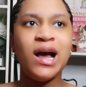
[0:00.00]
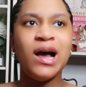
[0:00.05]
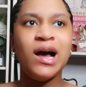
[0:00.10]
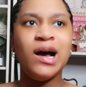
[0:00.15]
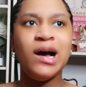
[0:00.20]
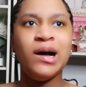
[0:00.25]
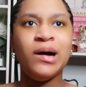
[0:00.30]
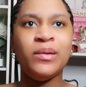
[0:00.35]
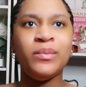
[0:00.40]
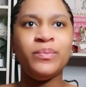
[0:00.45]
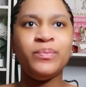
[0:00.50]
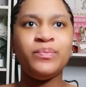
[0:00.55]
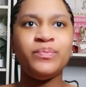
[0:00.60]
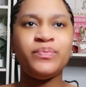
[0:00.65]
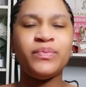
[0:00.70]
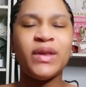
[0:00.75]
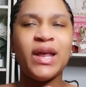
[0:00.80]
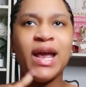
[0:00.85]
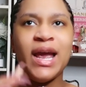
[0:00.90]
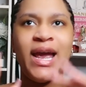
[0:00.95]

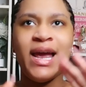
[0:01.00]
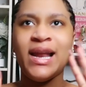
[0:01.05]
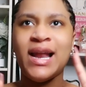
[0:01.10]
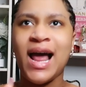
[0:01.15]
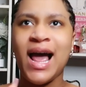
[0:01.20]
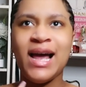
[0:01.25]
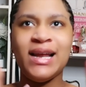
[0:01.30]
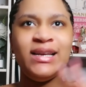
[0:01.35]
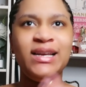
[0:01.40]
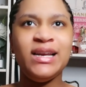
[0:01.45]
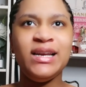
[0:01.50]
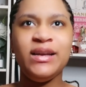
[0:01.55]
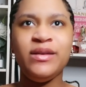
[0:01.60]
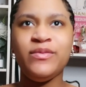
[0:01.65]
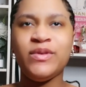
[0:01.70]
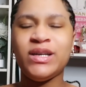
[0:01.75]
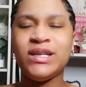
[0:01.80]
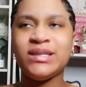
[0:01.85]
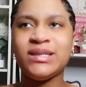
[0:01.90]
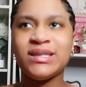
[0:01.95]
And I didn't
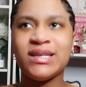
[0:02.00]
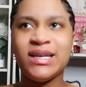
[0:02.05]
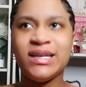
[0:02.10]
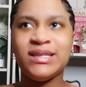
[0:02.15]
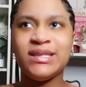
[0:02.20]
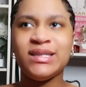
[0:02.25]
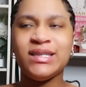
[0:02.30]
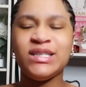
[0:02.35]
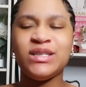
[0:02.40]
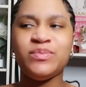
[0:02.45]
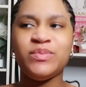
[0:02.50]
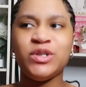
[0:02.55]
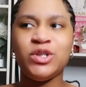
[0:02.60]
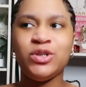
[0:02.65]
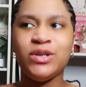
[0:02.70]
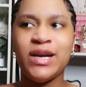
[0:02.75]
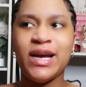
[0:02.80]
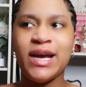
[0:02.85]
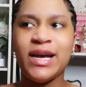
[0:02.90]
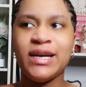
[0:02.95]
even discuss this,
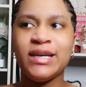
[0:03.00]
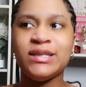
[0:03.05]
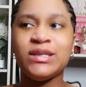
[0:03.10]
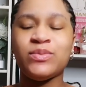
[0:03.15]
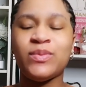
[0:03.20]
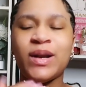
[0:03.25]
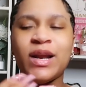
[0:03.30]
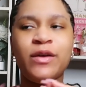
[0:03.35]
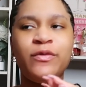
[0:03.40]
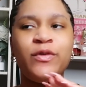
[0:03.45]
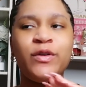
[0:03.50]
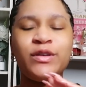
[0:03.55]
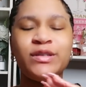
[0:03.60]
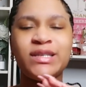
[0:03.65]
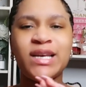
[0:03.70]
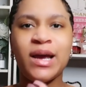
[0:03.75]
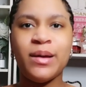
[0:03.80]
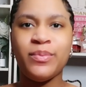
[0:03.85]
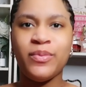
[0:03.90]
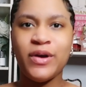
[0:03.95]
but you guys, when I
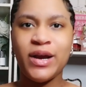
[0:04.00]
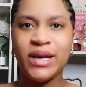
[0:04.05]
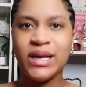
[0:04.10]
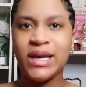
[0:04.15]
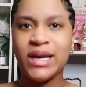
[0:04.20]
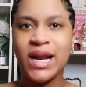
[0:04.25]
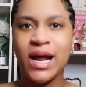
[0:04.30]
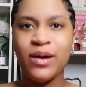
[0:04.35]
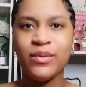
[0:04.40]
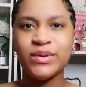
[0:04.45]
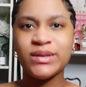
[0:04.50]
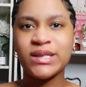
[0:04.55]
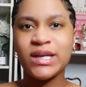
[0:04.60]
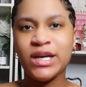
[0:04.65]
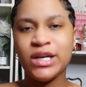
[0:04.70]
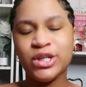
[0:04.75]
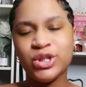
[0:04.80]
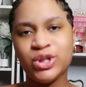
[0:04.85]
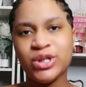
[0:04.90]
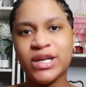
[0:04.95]
first got pregnant, I was
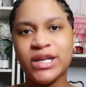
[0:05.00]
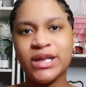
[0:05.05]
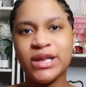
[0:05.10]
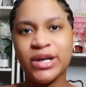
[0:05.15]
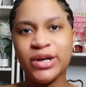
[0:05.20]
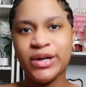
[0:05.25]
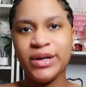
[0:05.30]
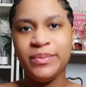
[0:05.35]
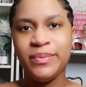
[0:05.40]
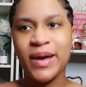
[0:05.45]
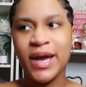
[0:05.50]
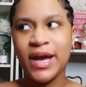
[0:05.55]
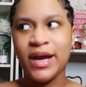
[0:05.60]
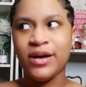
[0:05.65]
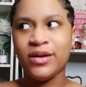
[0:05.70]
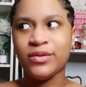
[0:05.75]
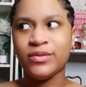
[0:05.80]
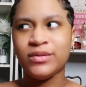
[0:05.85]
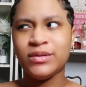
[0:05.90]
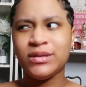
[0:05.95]
130
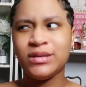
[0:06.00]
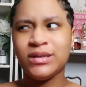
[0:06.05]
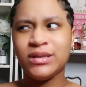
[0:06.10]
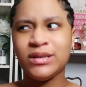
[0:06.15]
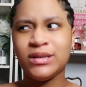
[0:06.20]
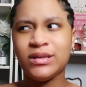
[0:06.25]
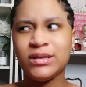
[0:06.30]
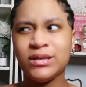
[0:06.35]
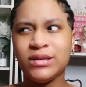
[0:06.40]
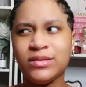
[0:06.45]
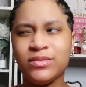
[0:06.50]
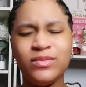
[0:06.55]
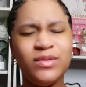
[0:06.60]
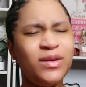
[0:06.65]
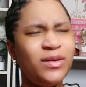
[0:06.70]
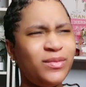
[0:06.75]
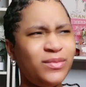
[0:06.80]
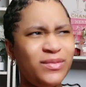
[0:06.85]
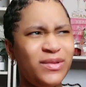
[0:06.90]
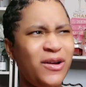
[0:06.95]
pounds.
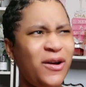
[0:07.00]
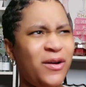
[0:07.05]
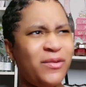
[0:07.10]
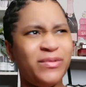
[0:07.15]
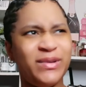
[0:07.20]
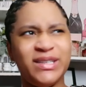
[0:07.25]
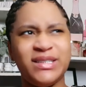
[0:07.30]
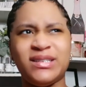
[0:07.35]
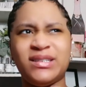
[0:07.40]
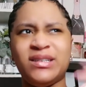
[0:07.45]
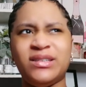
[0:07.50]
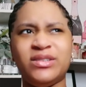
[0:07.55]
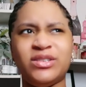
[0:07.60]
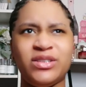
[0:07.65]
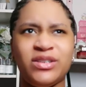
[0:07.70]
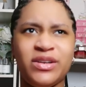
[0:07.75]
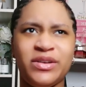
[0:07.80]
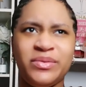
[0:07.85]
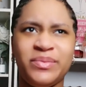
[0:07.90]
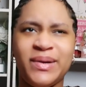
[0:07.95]
No, I wasn't
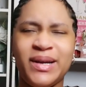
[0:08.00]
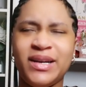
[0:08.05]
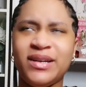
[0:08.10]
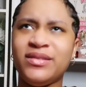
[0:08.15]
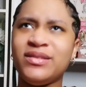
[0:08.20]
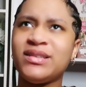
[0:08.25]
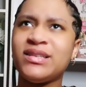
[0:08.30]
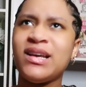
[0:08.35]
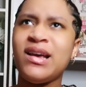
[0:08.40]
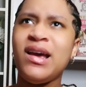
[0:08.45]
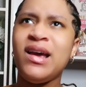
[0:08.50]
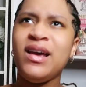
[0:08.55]
130 pounds.